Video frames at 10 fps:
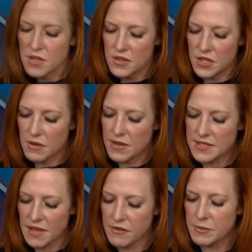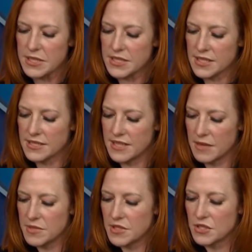The US government
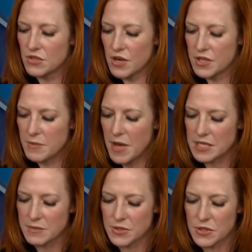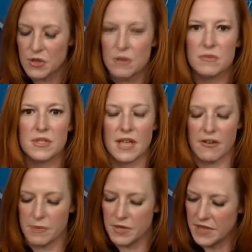condemns in the strongest possible terms the
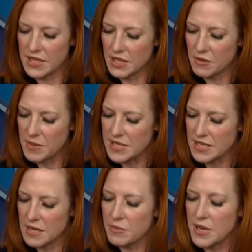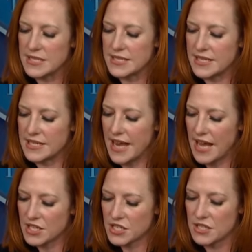government of Ethiopia's unprecedented
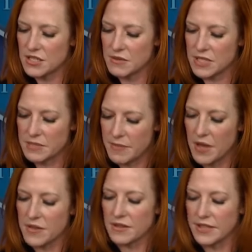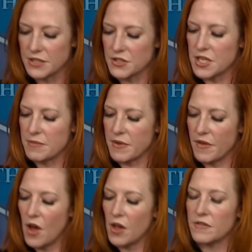action to expel the leadership of
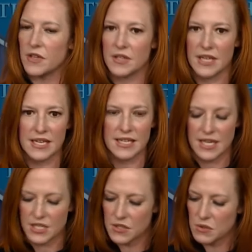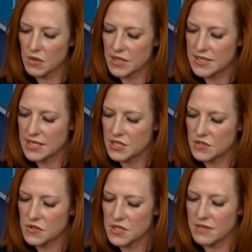all of the United Nations
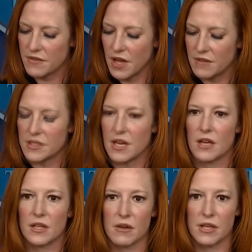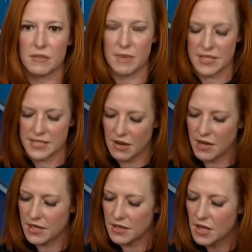organizations involved in ongoing
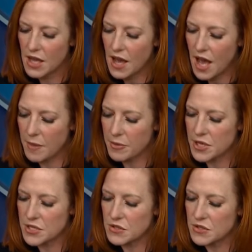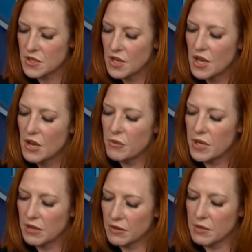humanitarian operations.
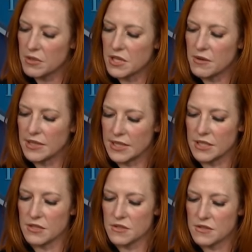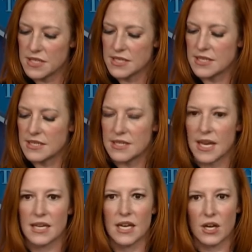We agree with UN leaders. This is a
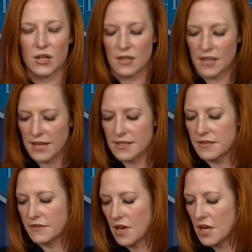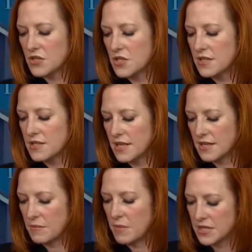stain on our collective conscience
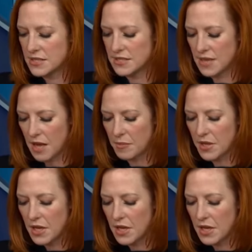and it must stop.